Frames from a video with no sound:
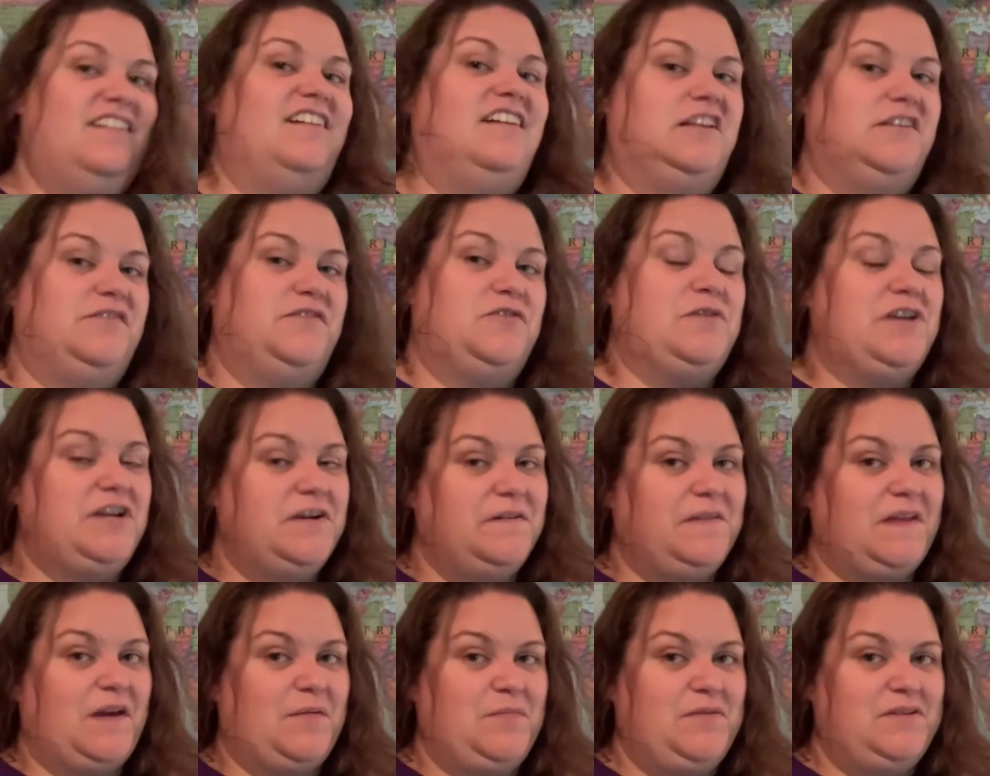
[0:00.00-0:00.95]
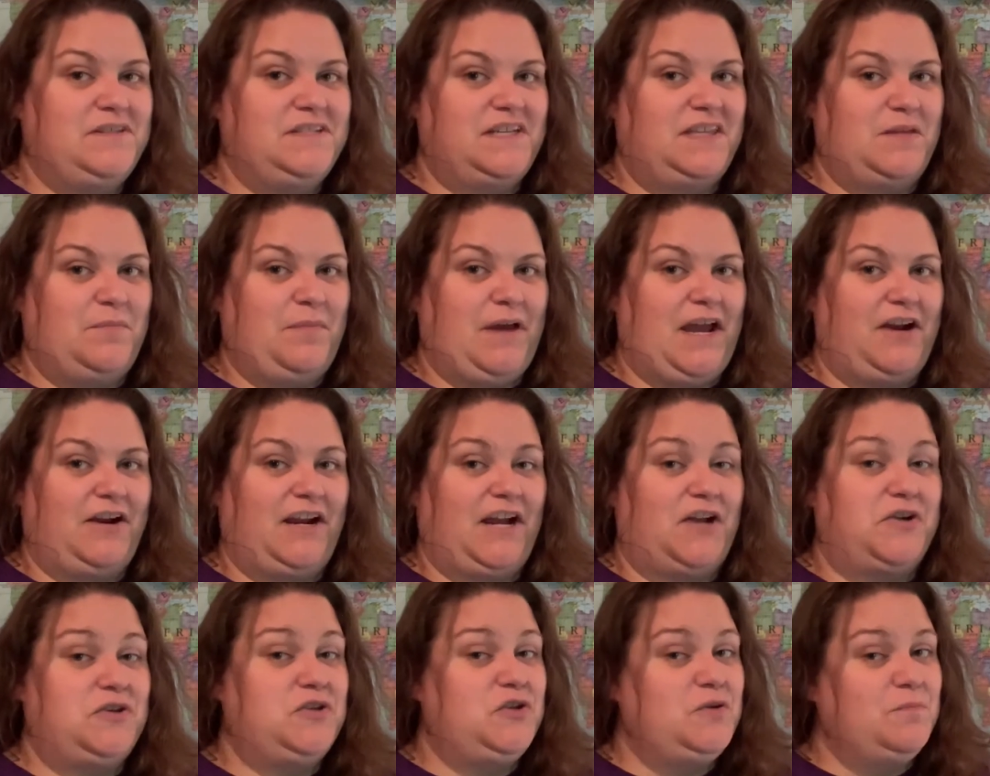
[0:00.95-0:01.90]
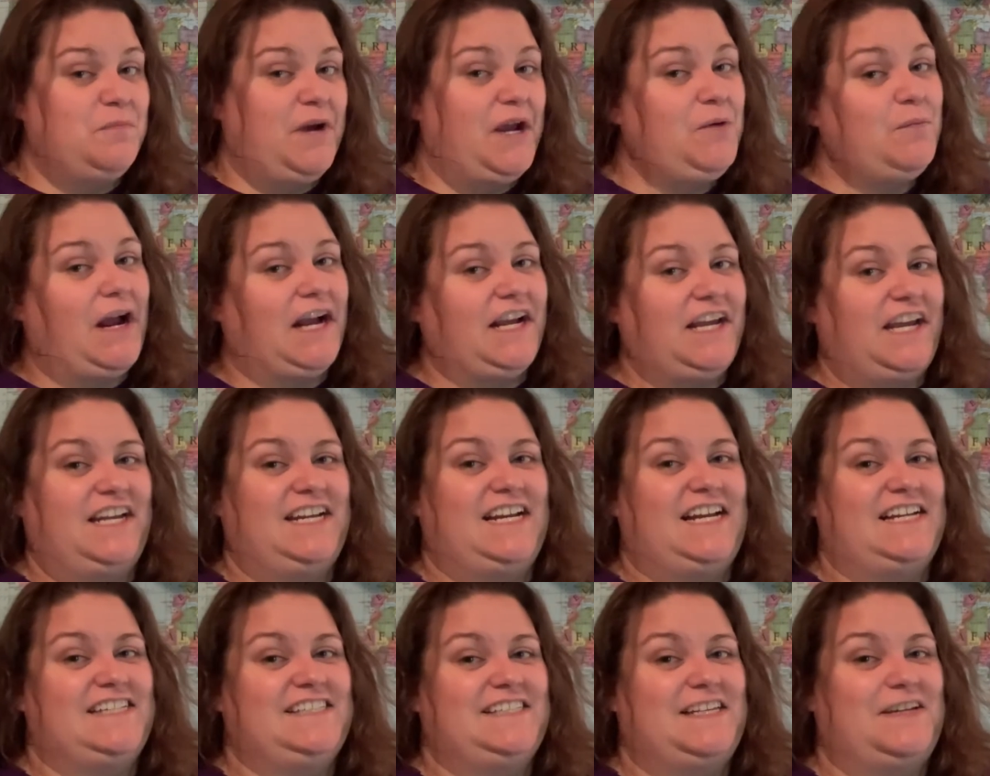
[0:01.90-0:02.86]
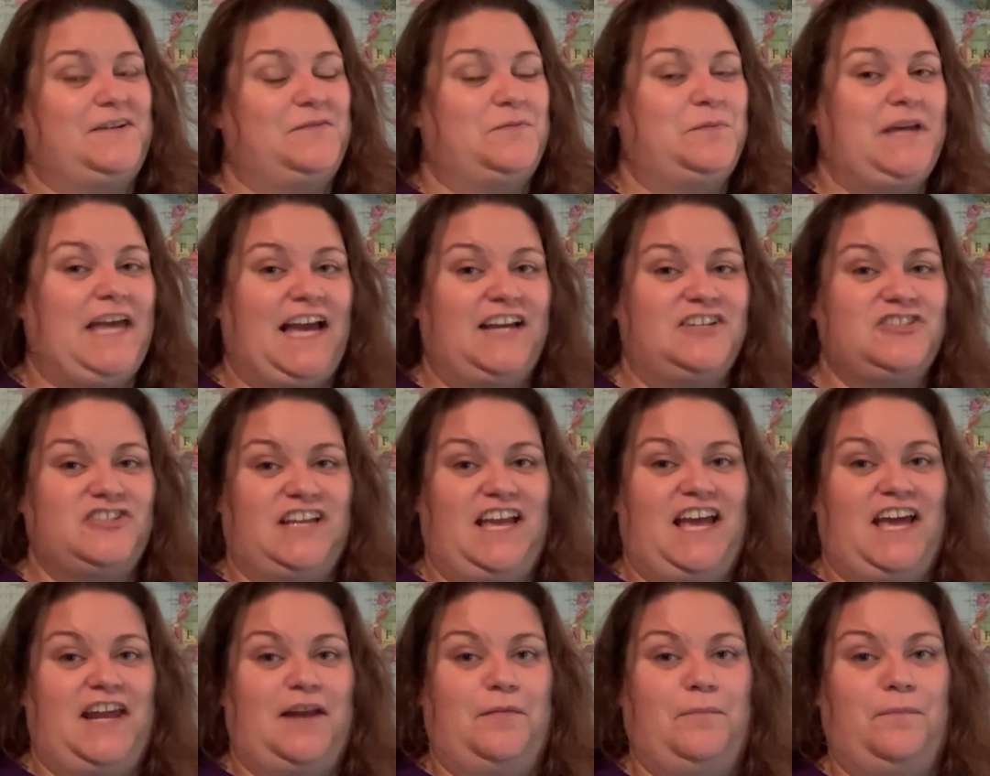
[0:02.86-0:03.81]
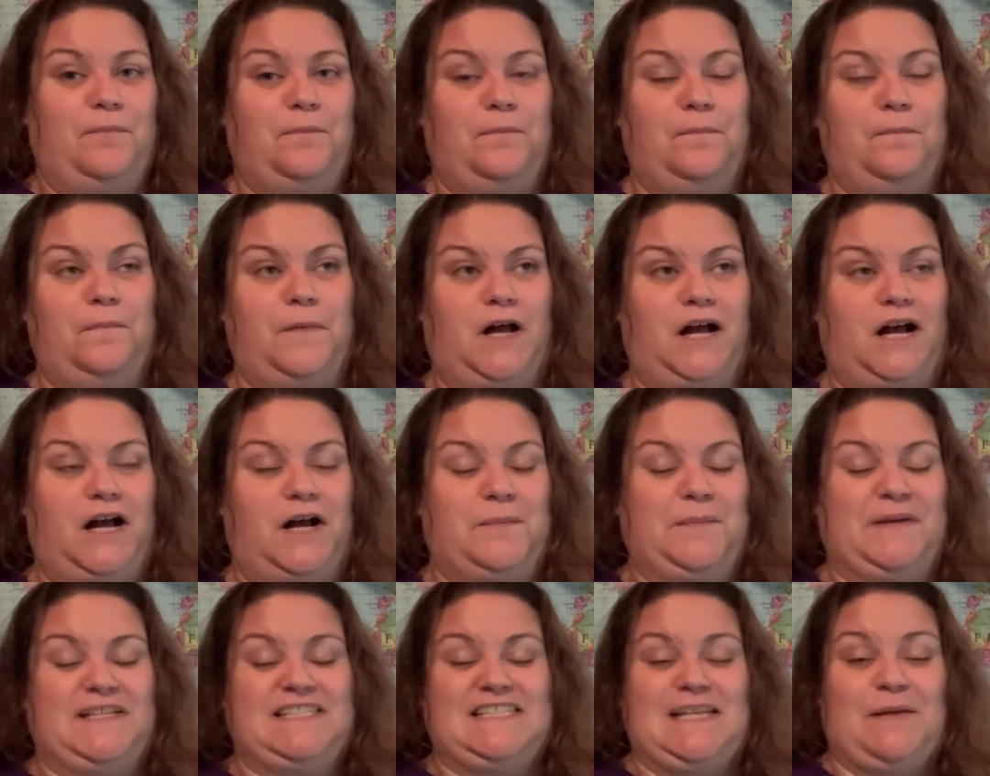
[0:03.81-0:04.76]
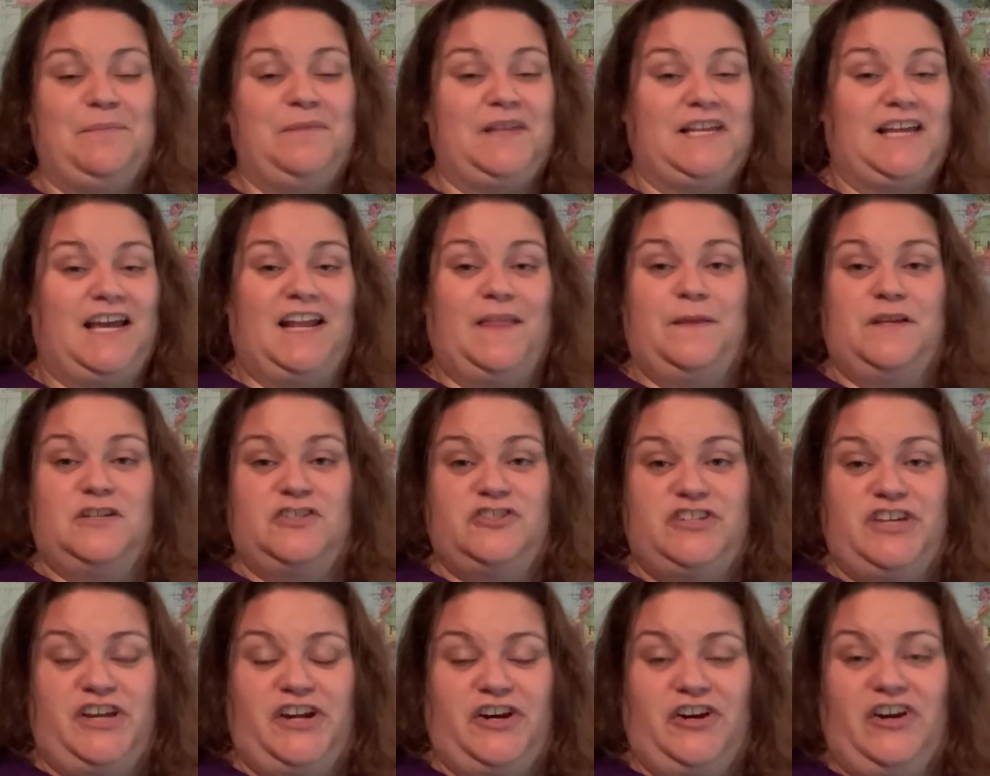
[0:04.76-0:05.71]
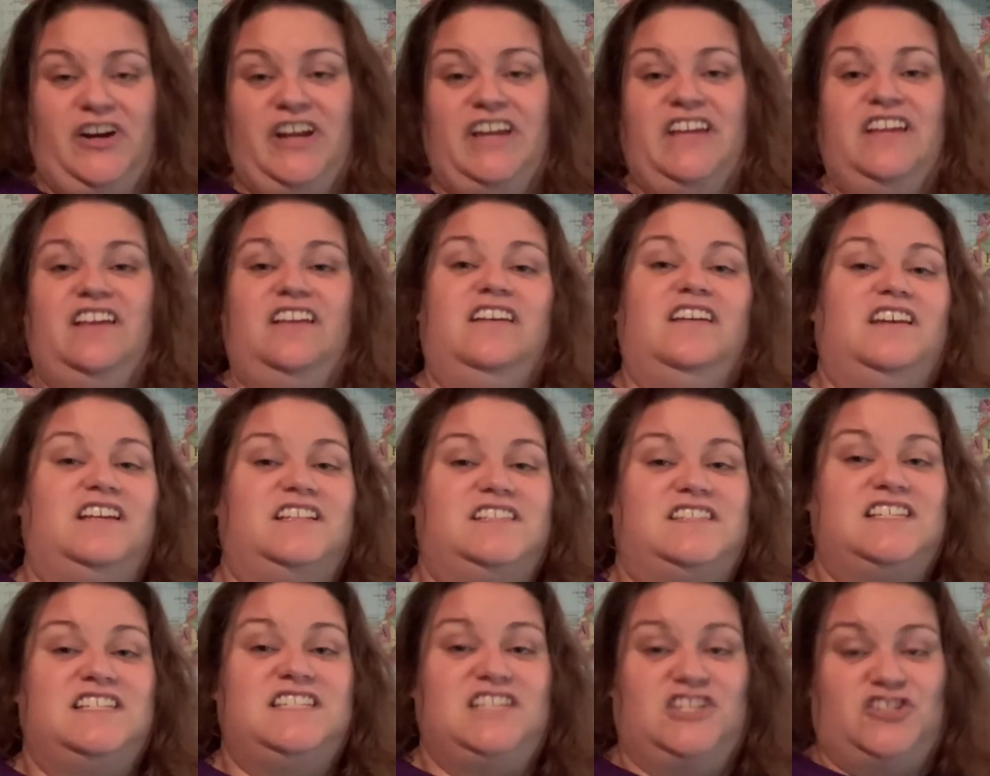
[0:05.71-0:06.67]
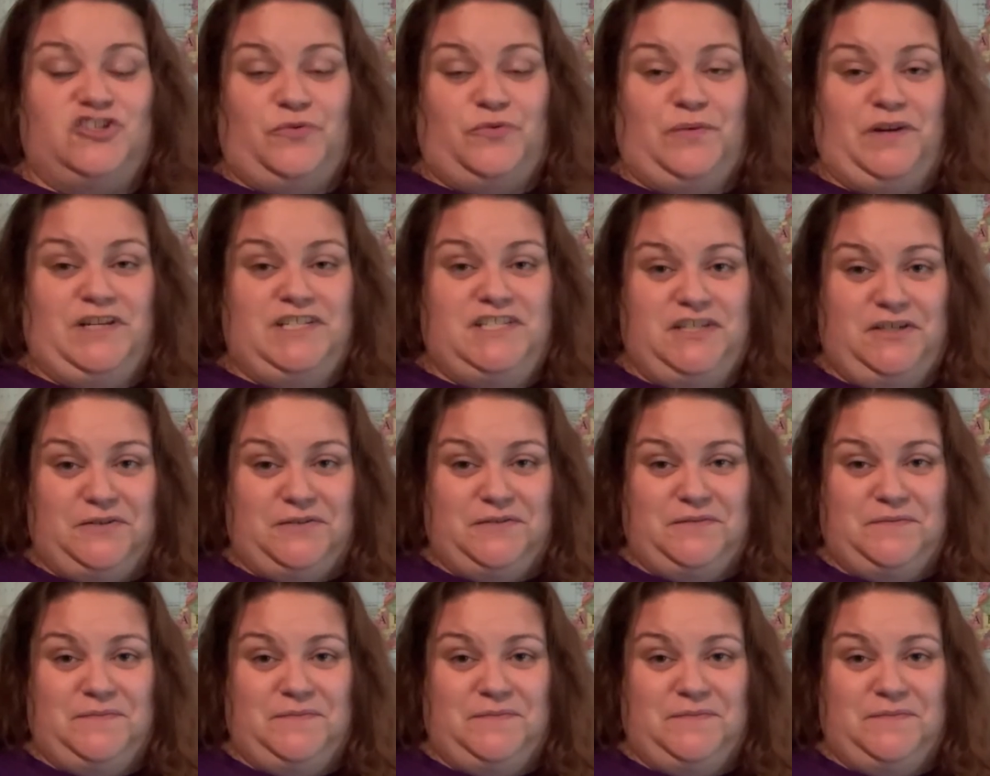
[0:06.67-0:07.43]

And if you hear that music in the background, you might recognize it. We actually had a um, assembly on it this year. It's the didgeridoo.